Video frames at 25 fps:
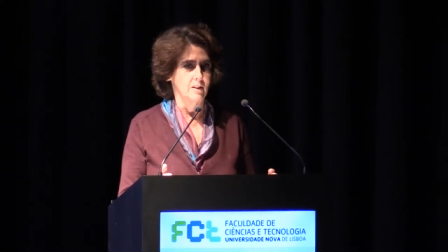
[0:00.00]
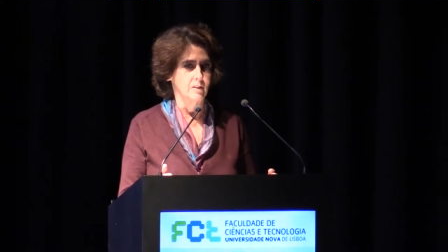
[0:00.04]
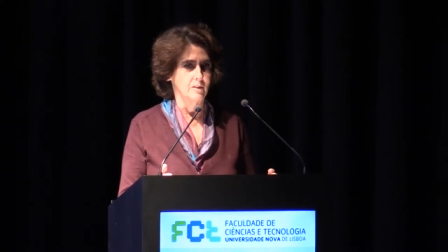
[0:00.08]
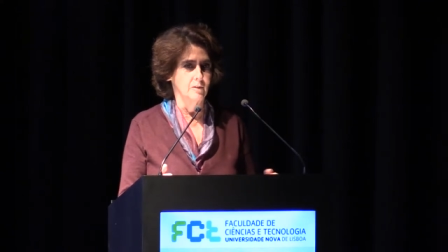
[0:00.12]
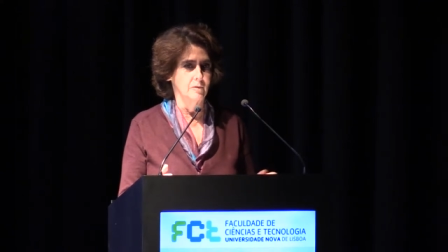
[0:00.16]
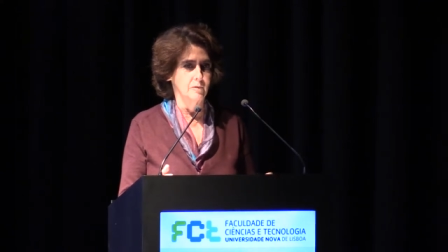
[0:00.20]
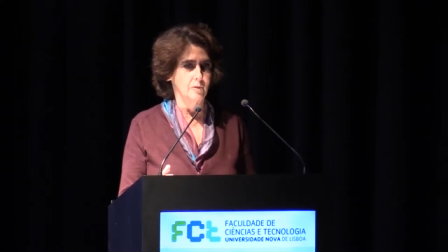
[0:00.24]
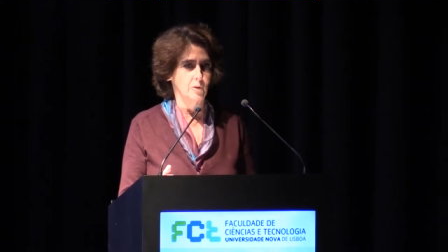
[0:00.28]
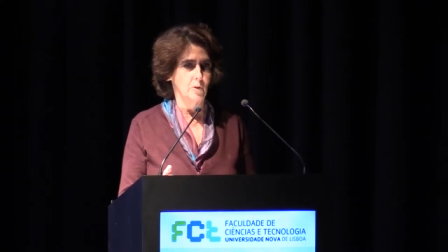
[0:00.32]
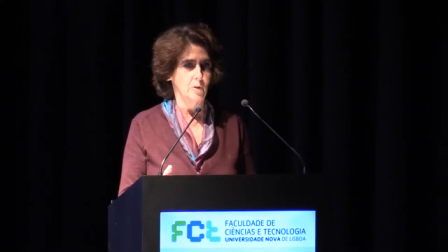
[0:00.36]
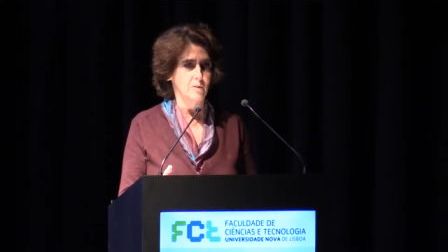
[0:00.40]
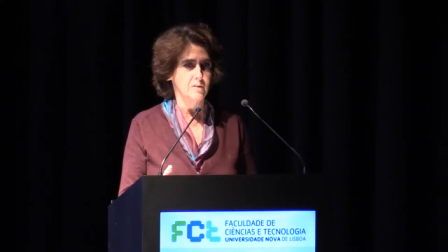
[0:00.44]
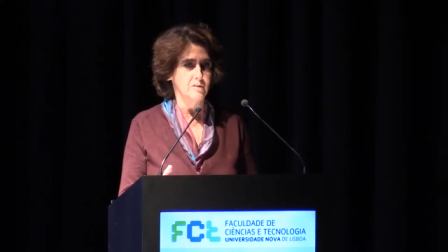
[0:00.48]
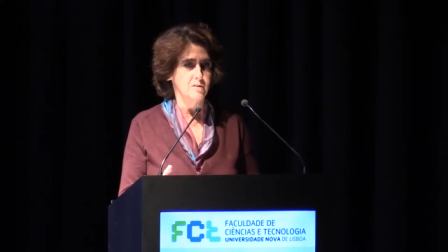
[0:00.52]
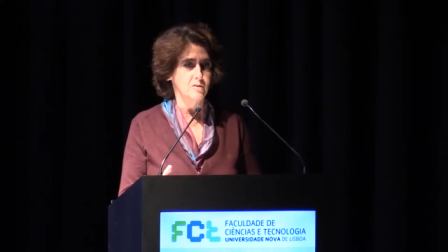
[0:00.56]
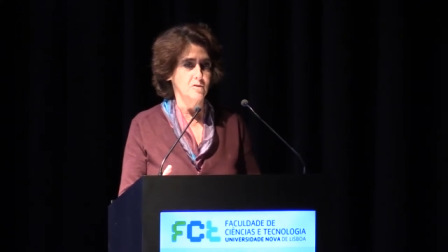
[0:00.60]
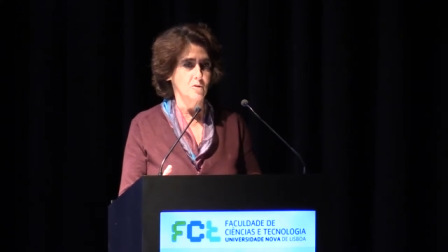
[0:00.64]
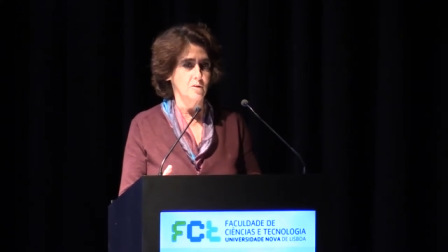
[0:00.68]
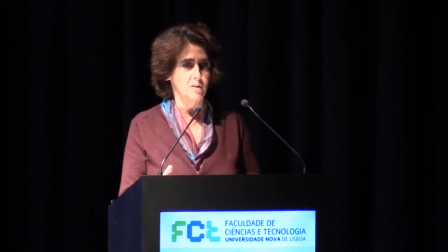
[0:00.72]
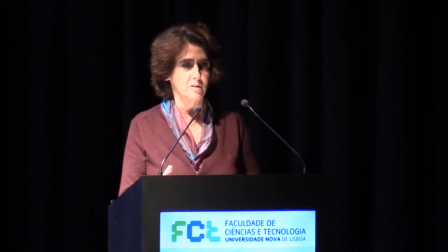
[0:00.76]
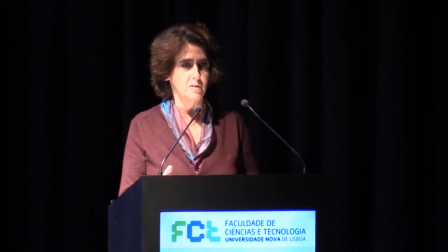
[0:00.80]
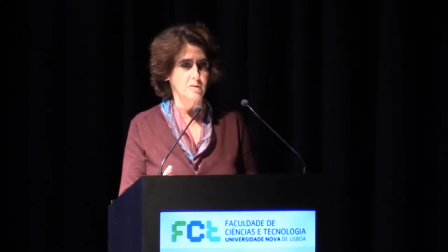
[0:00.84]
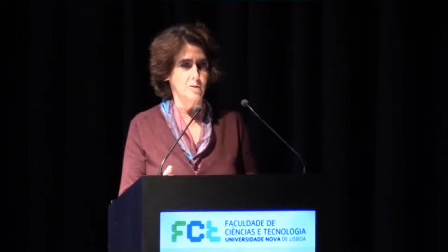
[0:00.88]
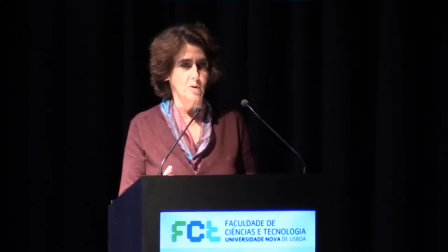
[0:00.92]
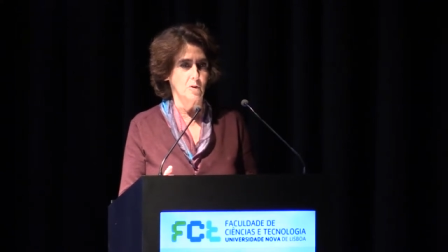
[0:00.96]
The floor
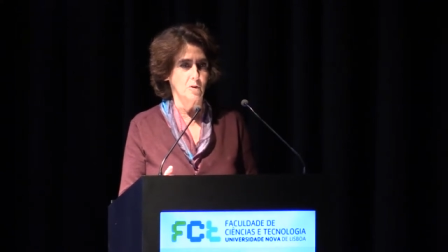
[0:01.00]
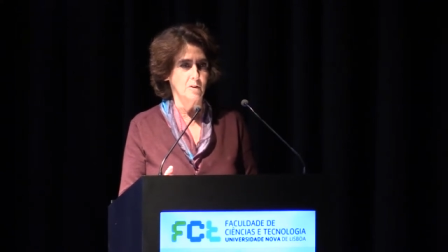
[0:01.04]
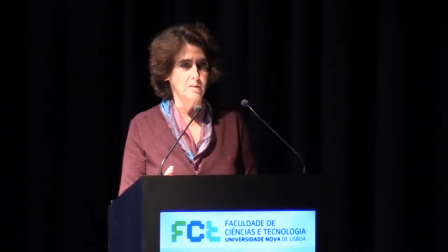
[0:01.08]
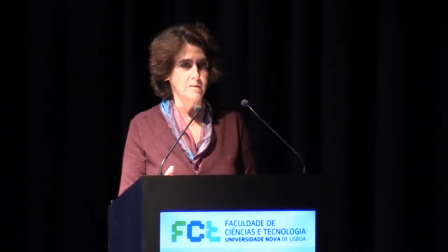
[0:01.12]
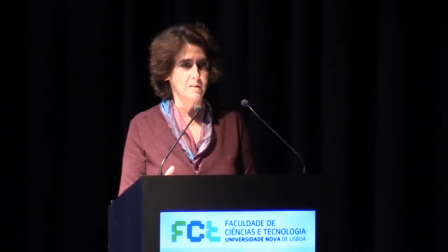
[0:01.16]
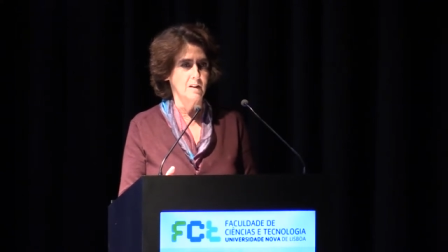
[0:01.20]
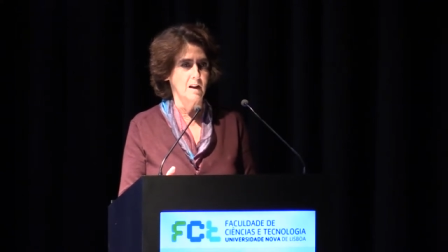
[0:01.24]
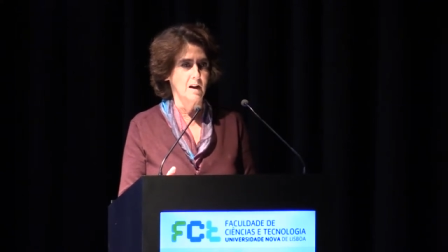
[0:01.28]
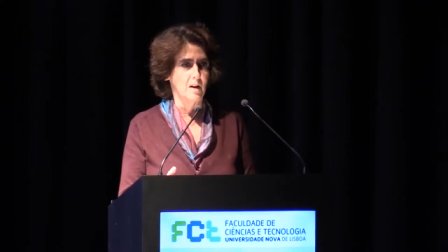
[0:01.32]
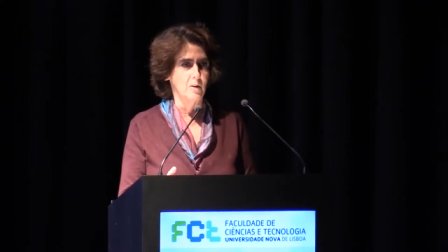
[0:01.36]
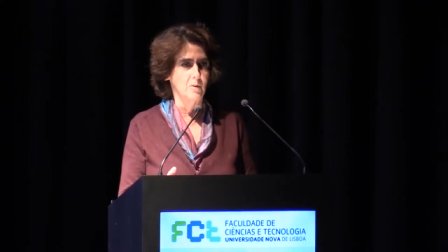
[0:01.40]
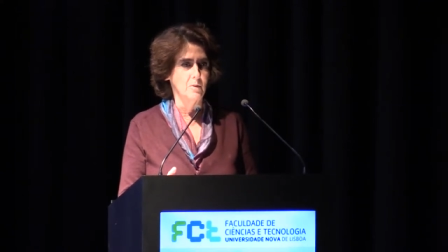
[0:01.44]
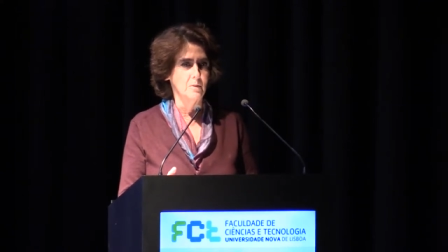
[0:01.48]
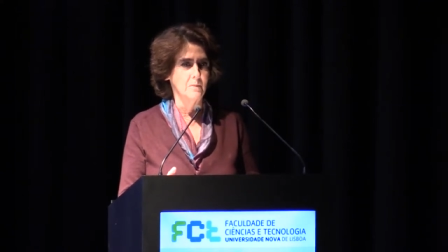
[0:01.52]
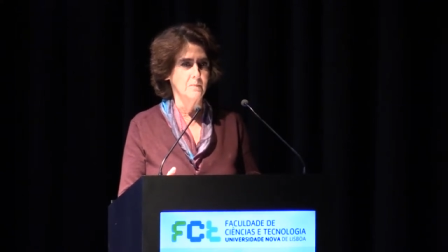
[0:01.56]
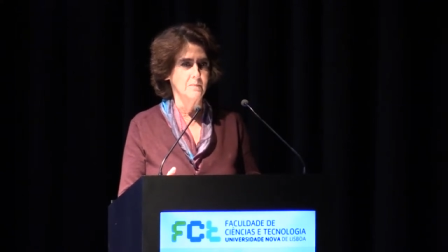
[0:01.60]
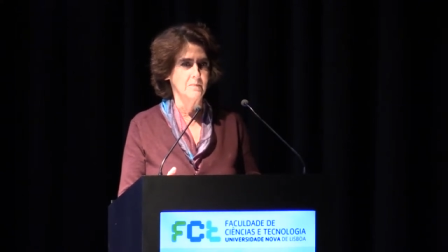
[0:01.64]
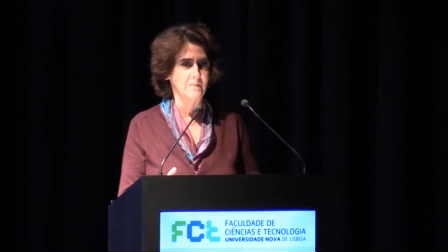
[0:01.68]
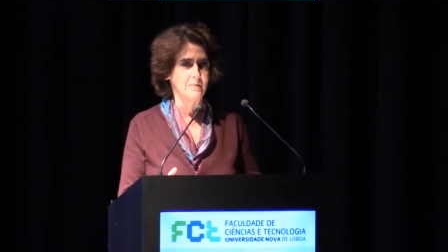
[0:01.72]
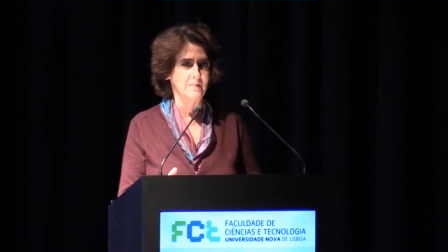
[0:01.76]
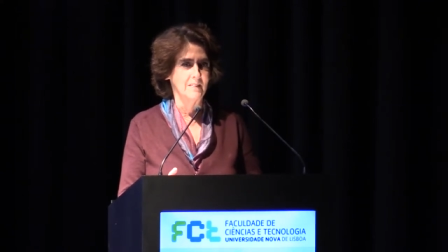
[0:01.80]
is yours now.